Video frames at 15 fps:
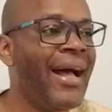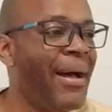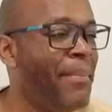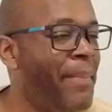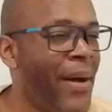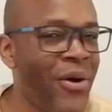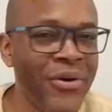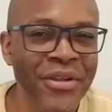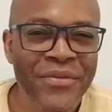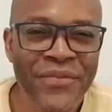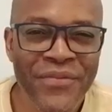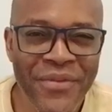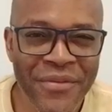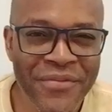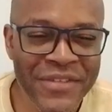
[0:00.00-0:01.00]
about
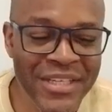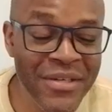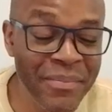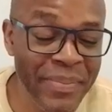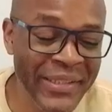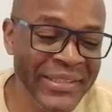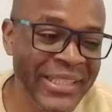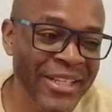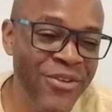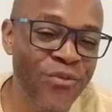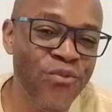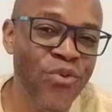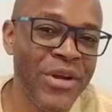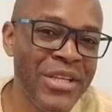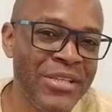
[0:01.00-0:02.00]
15%
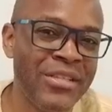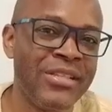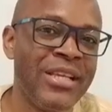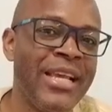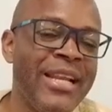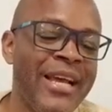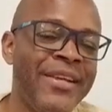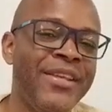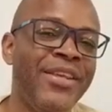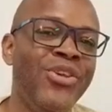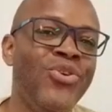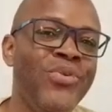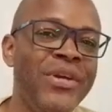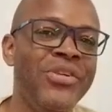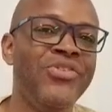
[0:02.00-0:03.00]
of what is said at
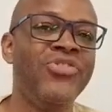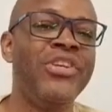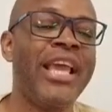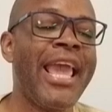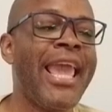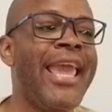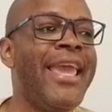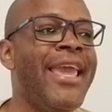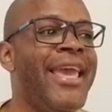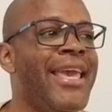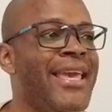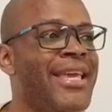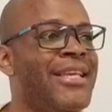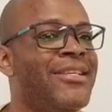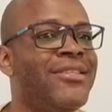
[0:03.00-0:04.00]
the
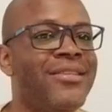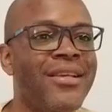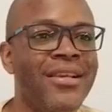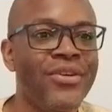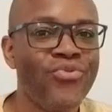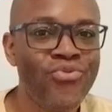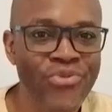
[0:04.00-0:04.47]
UNGA is